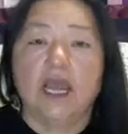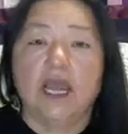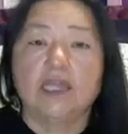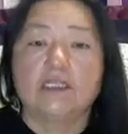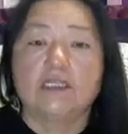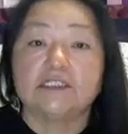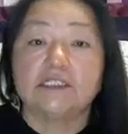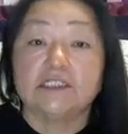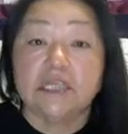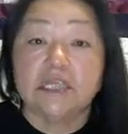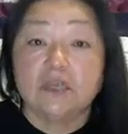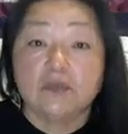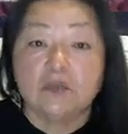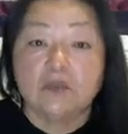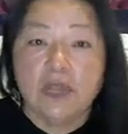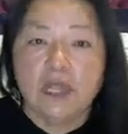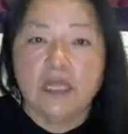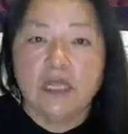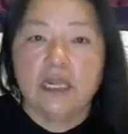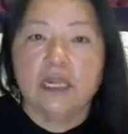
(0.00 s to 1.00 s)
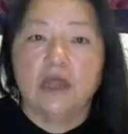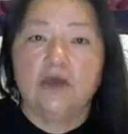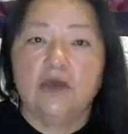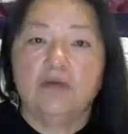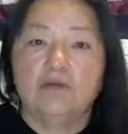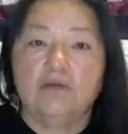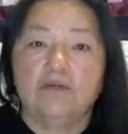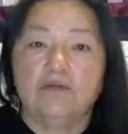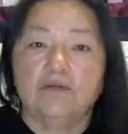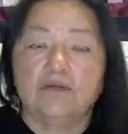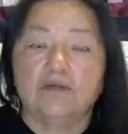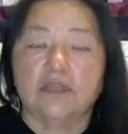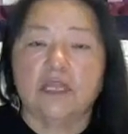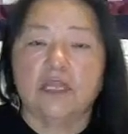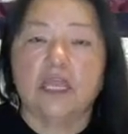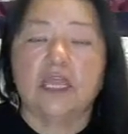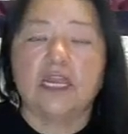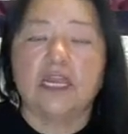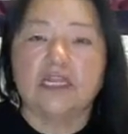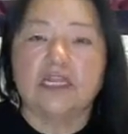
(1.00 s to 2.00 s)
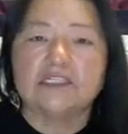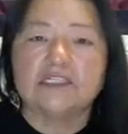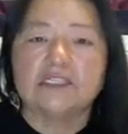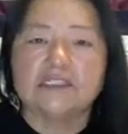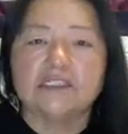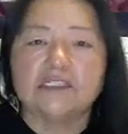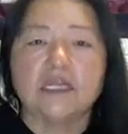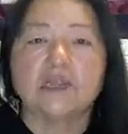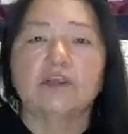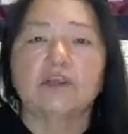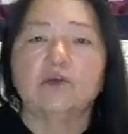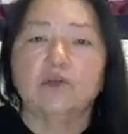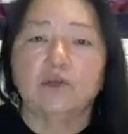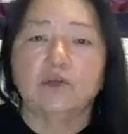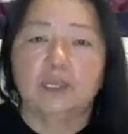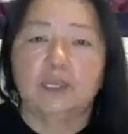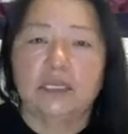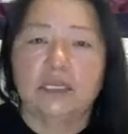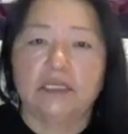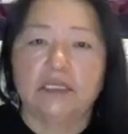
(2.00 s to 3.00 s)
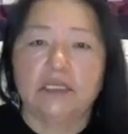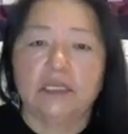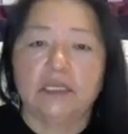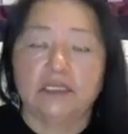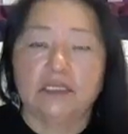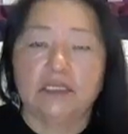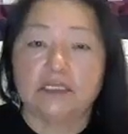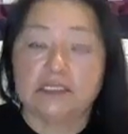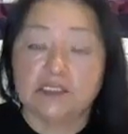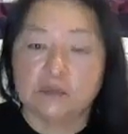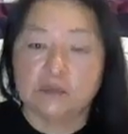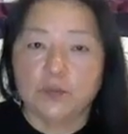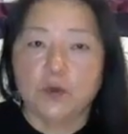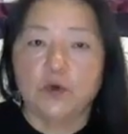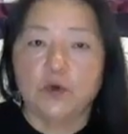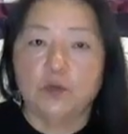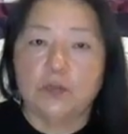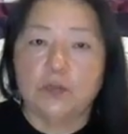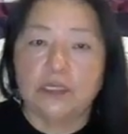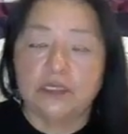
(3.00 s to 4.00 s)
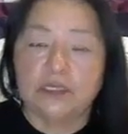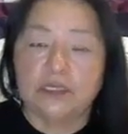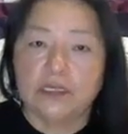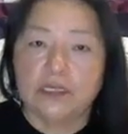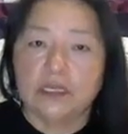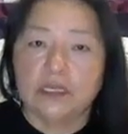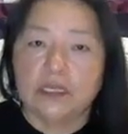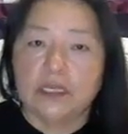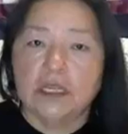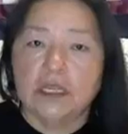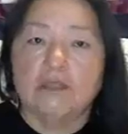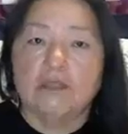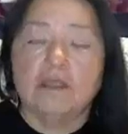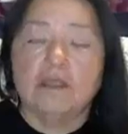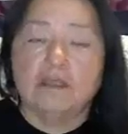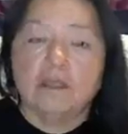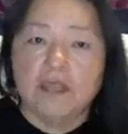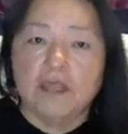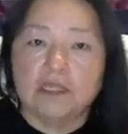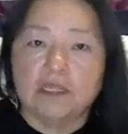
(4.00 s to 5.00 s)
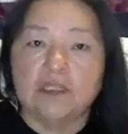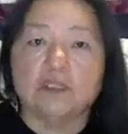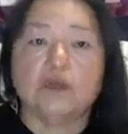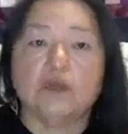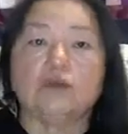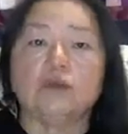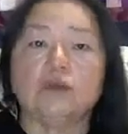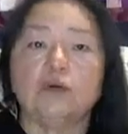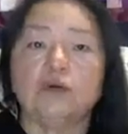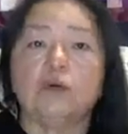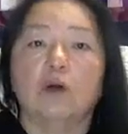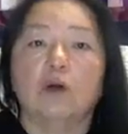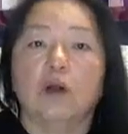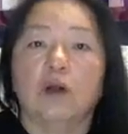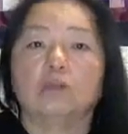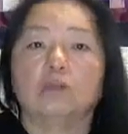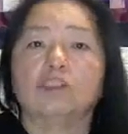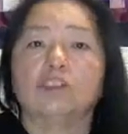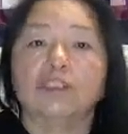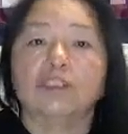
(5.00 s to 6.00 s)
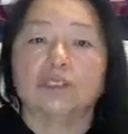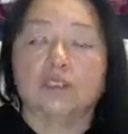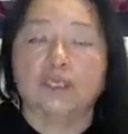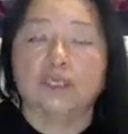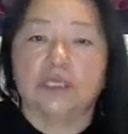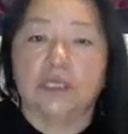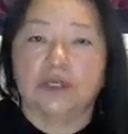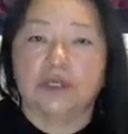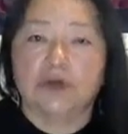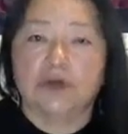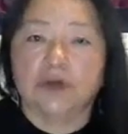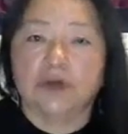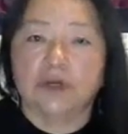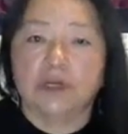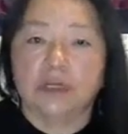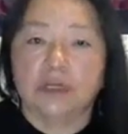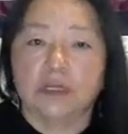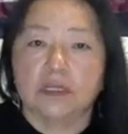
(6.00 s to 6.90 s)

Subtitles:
I send my love and I celebrate this moment that you are still here.